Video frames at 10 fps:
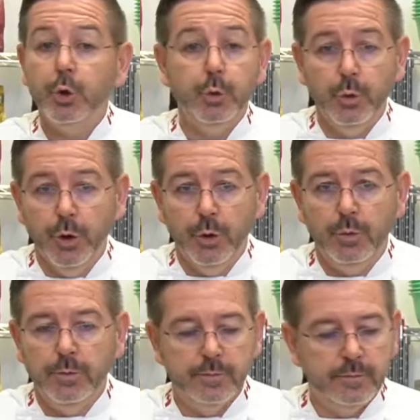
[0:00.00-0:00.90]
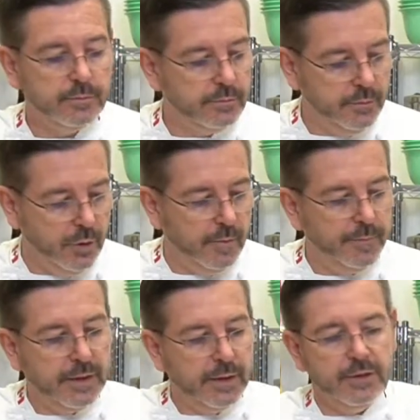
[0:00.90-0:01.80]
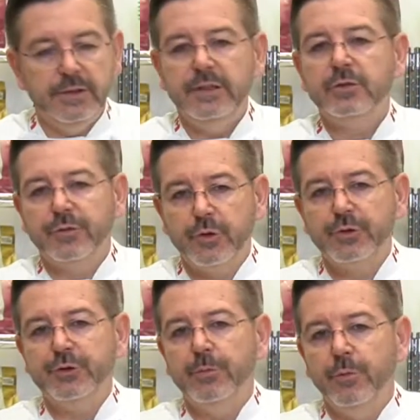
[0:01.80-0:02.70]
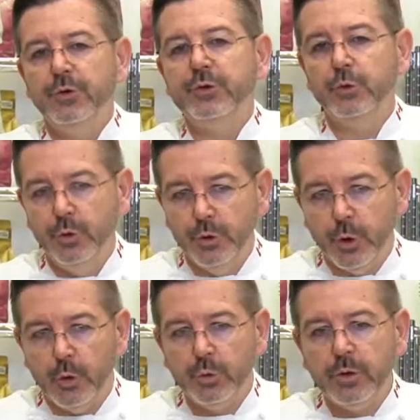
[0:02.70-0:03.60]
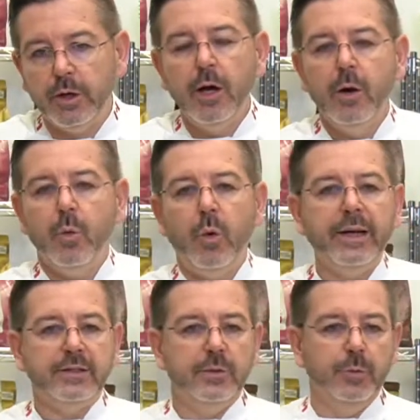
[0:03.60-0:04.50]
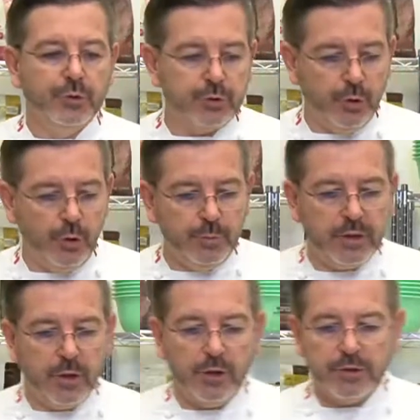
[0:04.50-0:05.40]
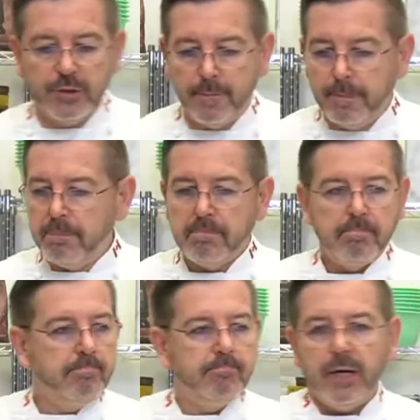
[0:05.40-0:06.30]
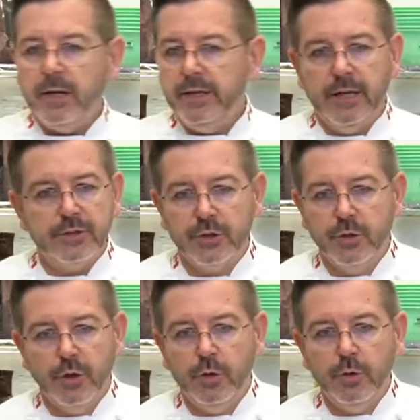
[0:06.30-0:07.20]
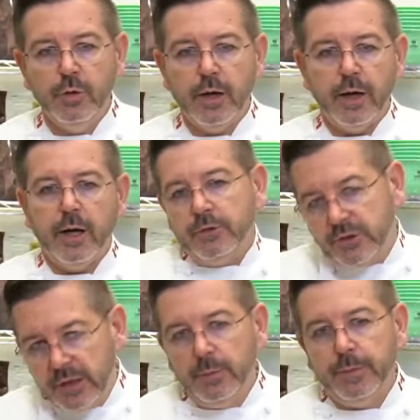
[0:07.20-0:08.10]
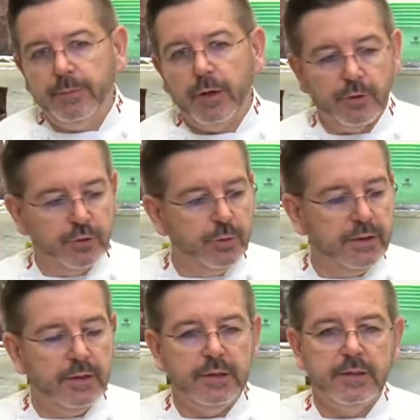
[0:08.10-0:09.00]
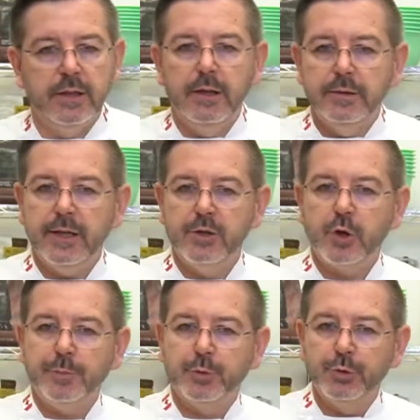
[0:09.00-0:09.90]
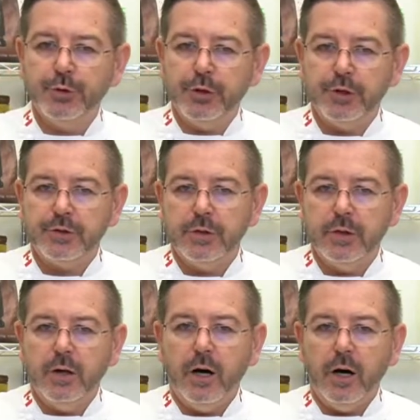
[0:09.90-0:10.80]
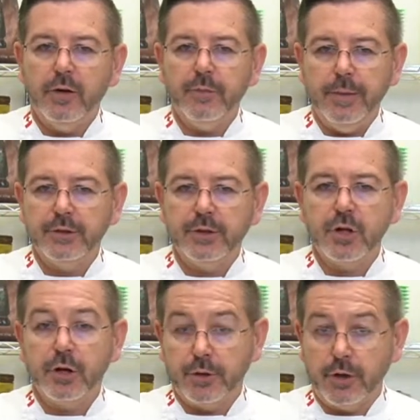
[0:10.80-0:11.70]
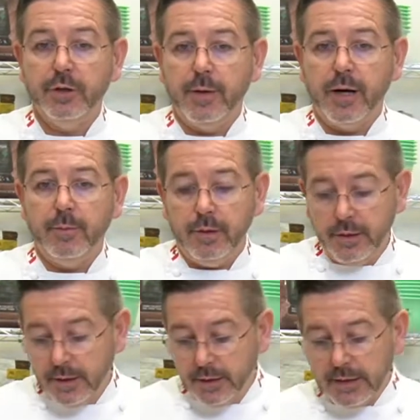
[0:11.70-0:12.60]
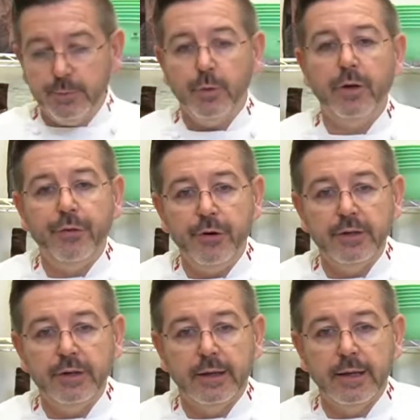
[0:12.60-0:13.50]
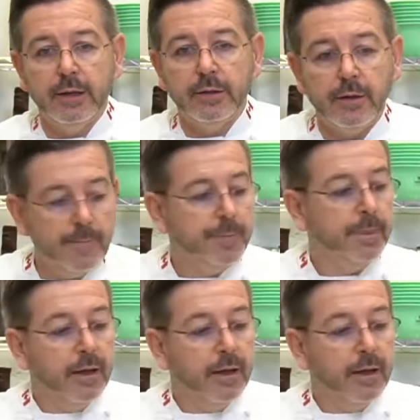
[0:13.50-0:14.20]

No. This is, of course, the most known. Why is the most known? Because years ago, and still people are doing this, they drop 2/3 of melted chocolate on the marble, keep 1/3 in the kettle,